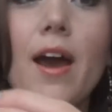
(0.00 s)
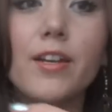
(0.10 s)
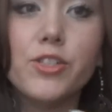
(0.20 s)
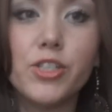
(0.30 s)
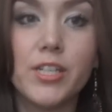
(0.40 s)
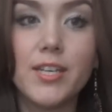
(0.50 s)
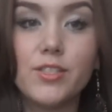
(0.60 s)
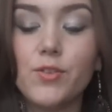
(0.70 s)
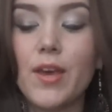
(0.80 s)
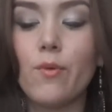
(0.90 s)
on your
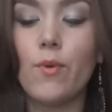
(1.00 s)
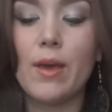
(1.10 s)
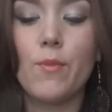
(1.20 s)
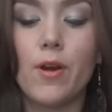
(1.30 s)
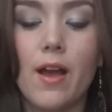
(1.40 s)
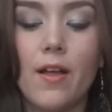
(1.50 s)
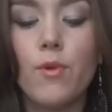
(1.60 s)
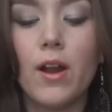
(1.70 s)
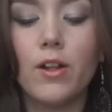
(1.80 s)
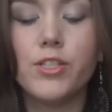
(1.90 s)
cheeks you get way more color.
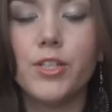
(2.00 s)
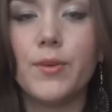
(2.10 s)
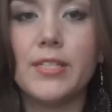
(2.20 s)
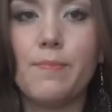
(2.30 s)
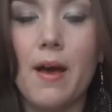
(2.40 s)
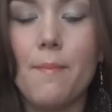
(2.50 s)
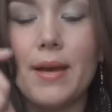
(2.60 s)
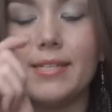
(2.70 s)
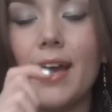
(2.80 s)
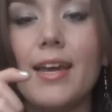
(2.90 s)
What I'll do is pump
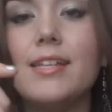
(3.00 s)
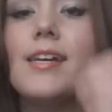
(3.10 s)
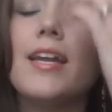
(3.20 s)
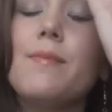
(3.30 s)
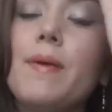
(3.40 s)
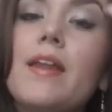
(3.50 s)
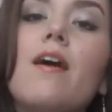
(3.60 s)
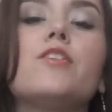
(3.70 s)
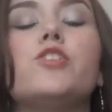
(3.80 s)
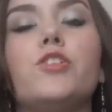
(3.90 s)
a tiny tiny bit
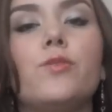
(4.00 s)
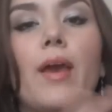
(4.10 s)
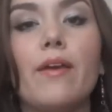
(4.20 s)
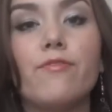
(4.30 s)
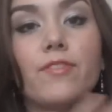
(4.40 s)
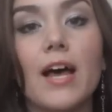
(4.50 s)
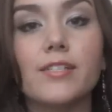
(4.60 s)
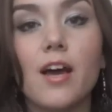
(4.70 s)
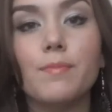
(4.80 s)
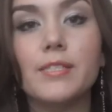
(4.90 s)
onto a flat
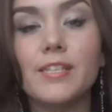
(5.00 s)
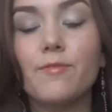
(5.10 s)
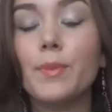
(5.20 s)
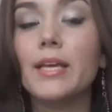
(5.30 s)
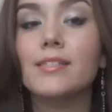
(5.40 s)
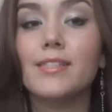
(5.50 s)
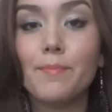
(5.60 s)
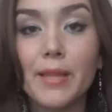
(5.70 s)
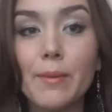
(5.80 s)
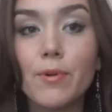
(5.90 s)
top stippling,
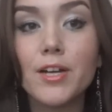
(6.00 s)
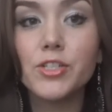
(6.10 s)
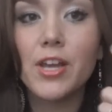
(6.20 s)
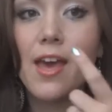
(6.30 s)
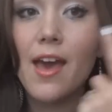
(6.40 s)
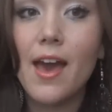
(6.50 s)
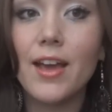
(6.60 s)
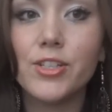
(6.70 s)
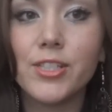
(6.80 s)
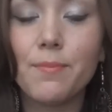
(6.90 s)
stippling brush
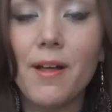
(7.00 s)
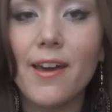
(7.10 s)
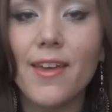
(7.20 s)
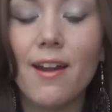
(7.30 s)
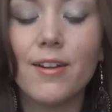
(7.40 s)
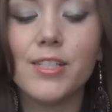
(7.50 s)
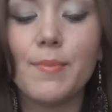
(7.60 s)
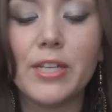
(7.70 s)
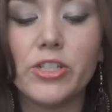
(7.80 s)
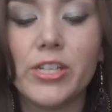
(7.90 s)
and just apply that onto
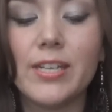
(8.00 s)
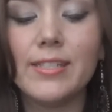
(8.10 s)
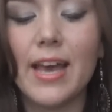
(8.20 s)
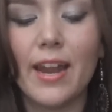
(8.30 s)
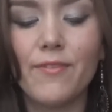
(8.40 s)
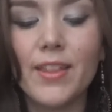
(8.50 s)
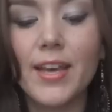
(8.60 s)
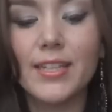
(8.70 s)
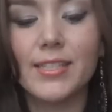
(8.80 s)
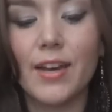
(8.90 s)
my cheeks and I feel
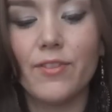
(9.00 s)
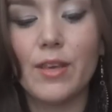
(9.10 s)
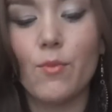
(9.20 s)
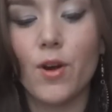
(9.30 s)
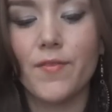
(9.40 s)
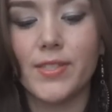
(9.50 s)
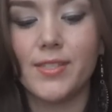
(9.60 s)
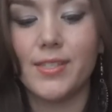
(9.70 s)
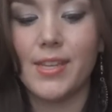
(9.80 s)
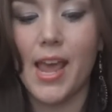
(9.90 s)
like it's definitely more of a
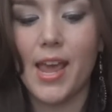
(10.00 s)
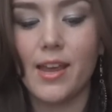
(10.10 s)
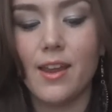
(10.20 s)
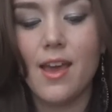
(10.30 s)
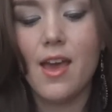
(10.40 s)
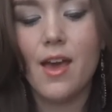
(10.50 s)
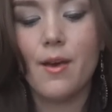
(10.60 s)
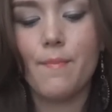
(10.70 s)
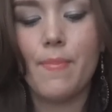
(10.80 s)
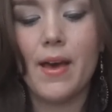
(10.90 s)
stain
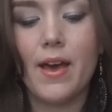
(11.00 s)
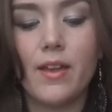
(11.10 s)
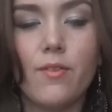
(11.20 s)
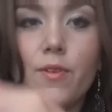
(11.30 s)
but